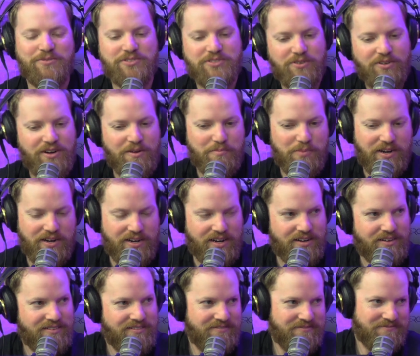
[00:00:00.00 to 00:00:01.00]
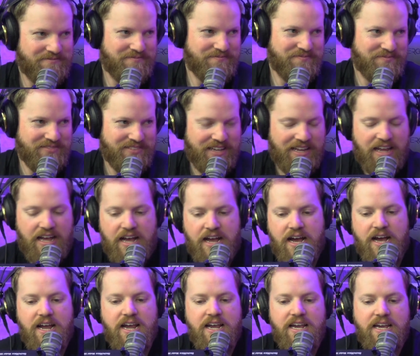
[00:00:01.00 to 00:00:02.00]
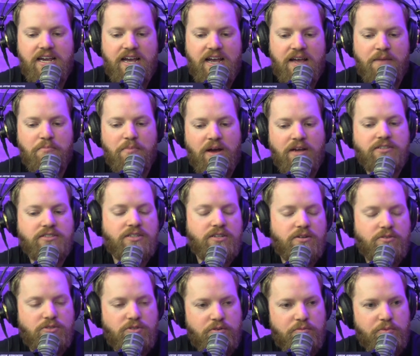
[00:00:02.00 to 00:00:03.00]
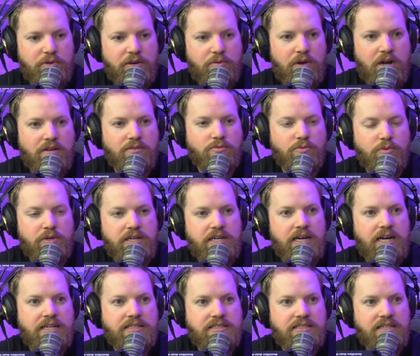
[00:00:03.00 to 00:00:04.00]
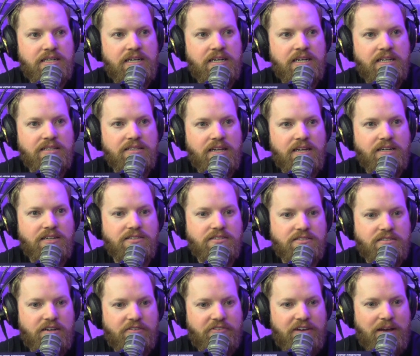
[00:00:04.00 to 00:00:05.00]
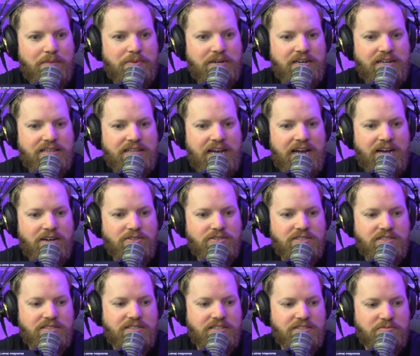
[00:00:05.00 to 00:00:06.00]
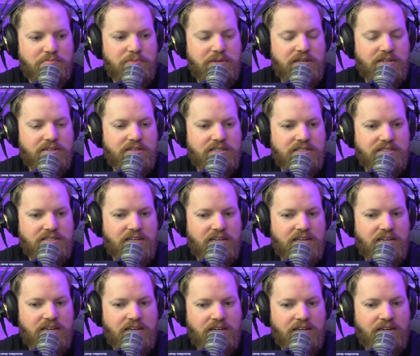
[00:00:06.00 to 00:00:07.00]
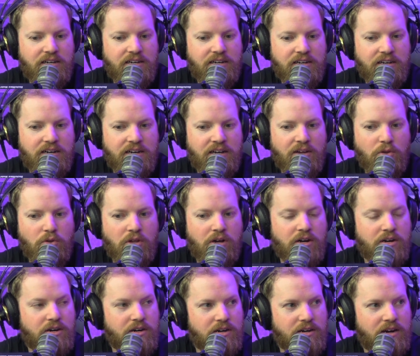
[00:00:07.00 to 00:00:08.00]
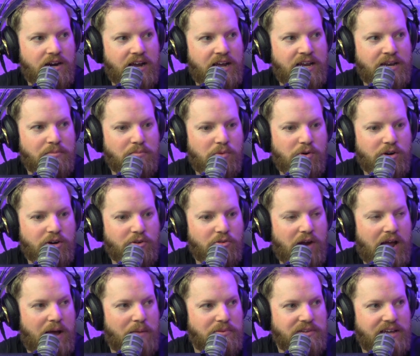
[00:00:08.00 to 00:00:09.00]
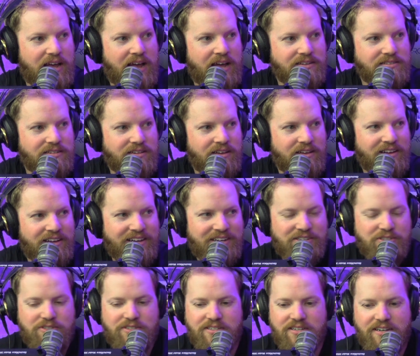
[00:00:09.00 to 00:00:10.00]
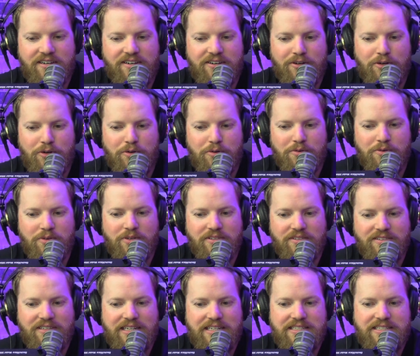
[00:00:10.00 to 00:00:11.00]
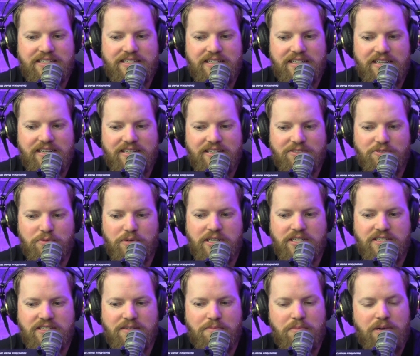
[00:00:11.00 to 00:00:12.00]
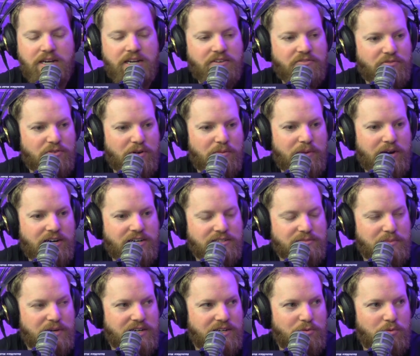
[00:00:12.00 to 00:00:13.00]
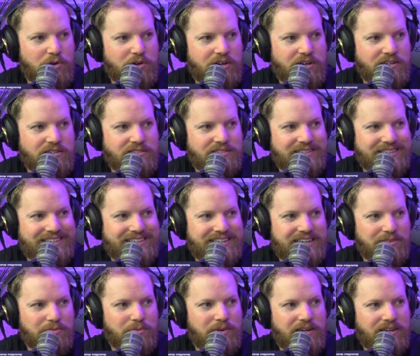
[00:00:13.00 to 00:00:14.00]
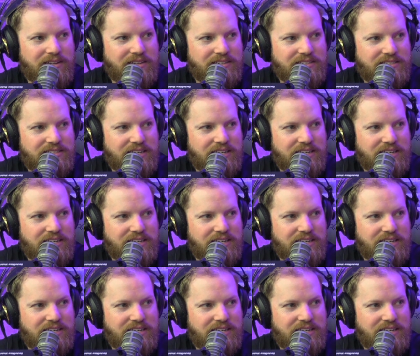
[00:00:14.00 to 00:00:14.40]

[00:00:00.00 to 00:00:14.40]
What's going on, Pumpkin? How you doing, my man? I am, uh, you know, doing pretty well. We good. got uh, a lot of good stuff happening at the house. This beard is getting uh, longer and more grab adapt. So let's uh, let's raise some money for America's Mighty Warriors and get rid of this